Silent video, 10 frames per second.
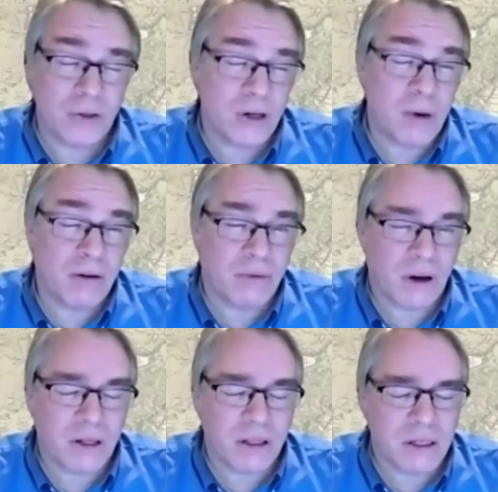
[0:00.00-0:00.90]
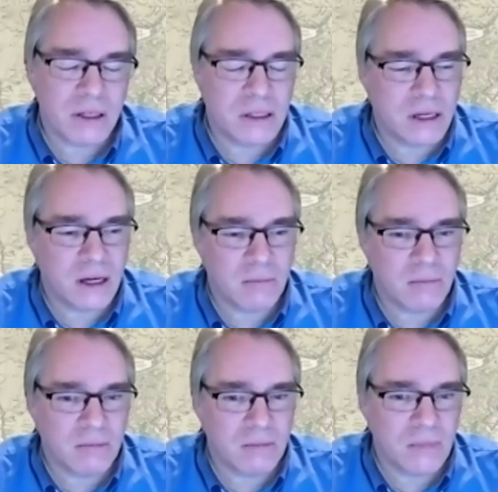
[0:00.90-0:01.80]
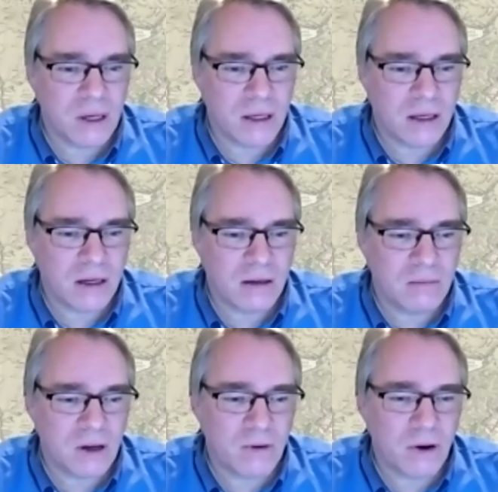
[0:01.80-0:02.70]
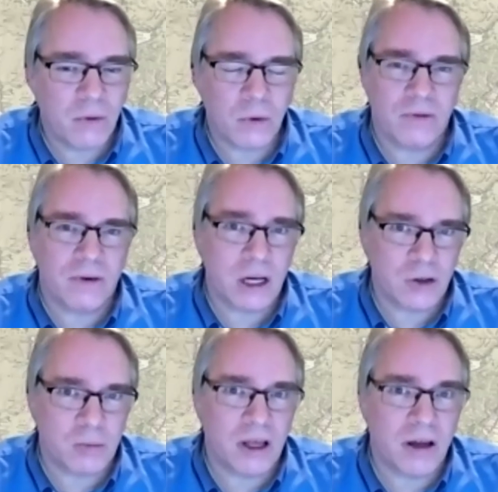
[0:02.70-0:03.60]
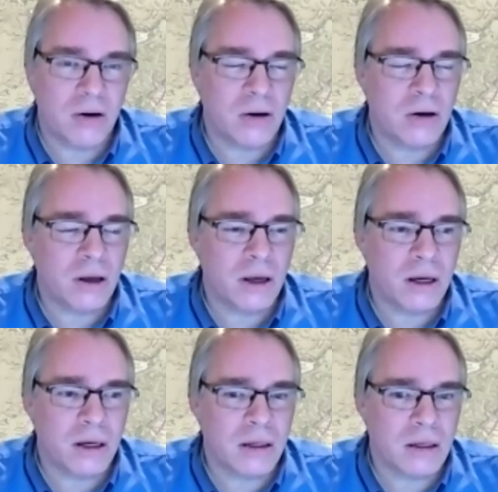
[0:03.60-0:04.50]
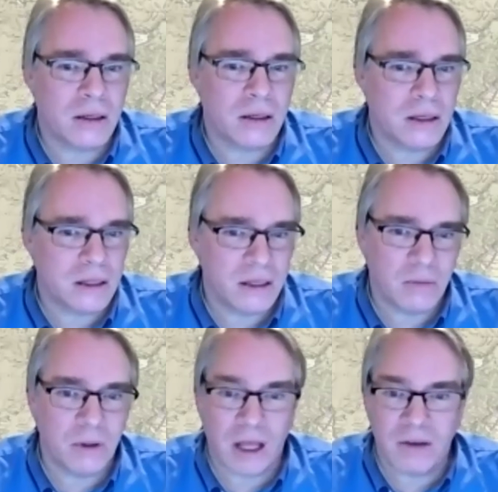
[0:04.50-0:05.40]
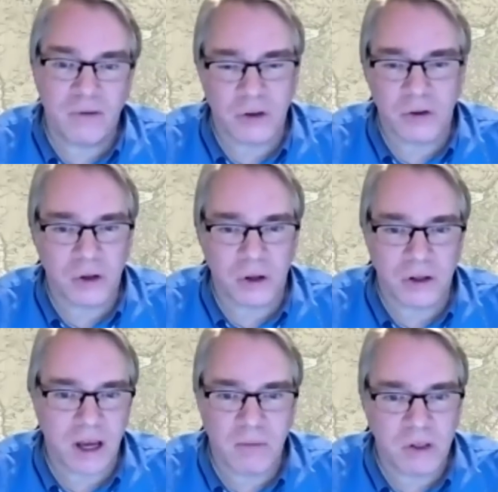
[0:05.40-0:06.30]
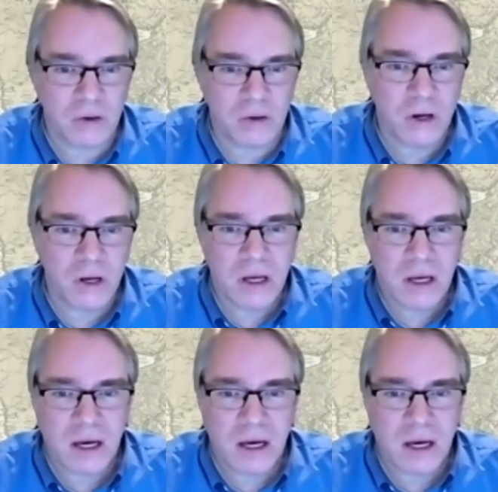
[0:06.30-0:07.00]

I've given a certain amount of thought to this. My father was a financial planner, and he dealt with life insurance all the time.